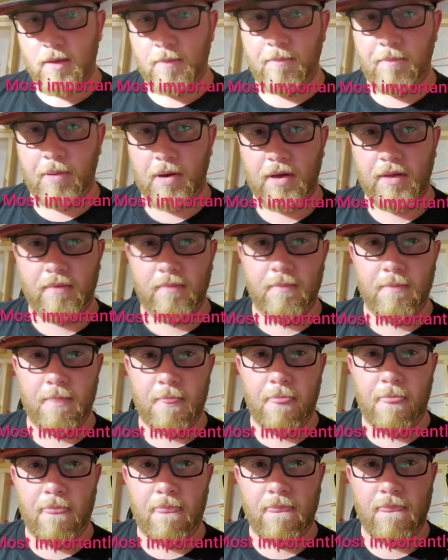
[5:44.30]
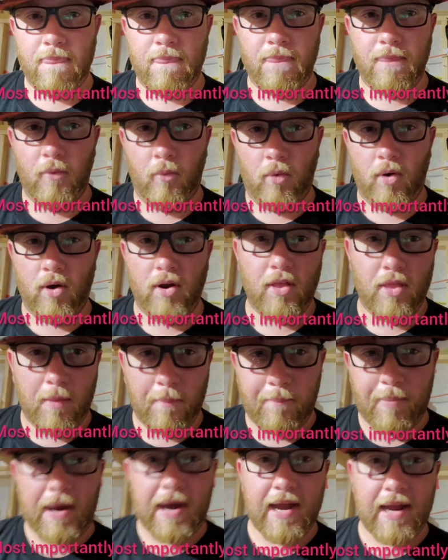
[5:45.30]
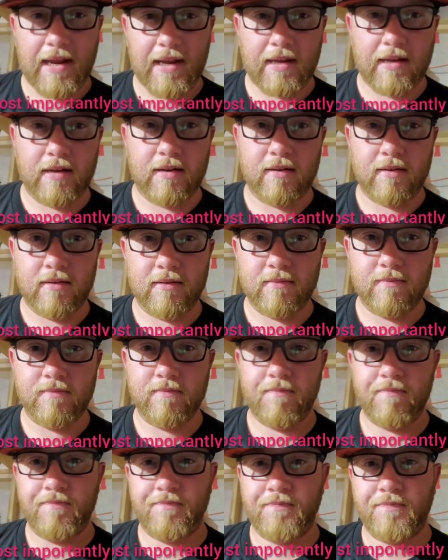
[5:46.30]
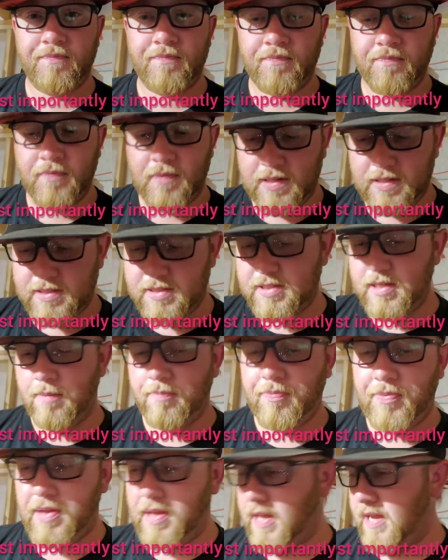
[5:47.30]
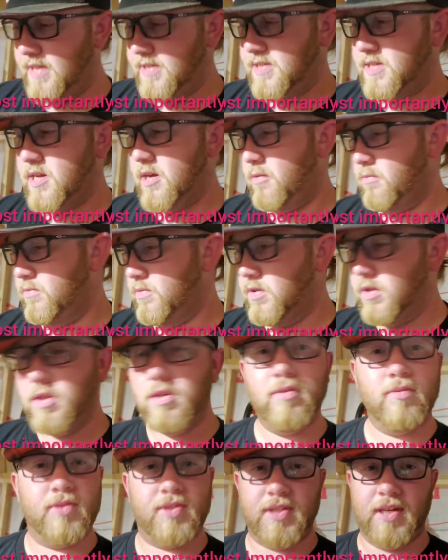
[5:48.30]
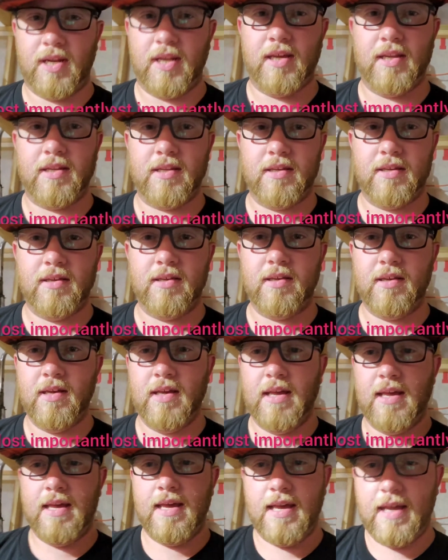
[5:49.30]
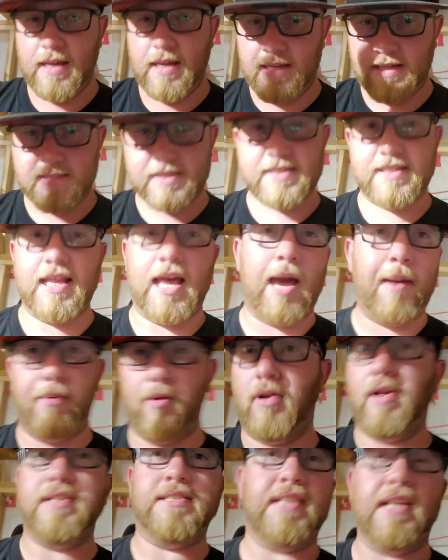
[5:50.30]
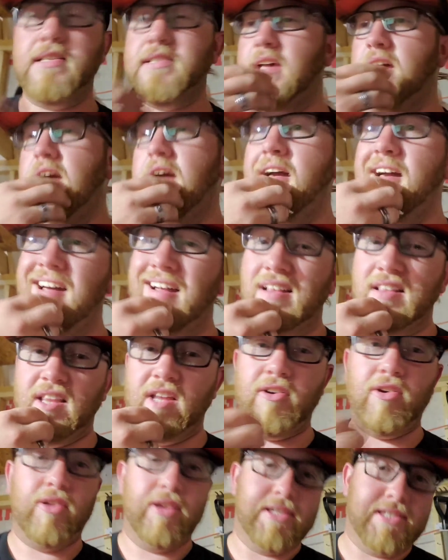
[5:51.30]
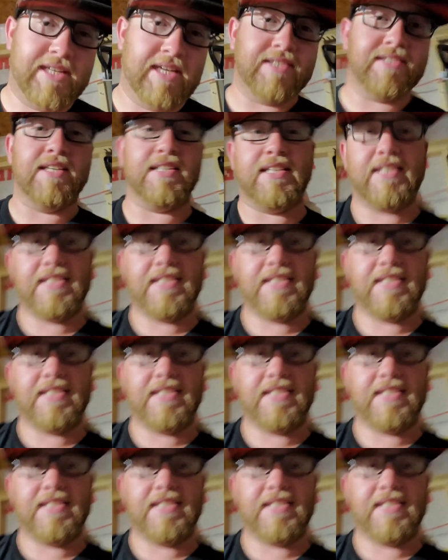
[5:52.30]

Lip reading: But the one on the bike, something has come loose in it, and it's slapping around. It literally sounds like the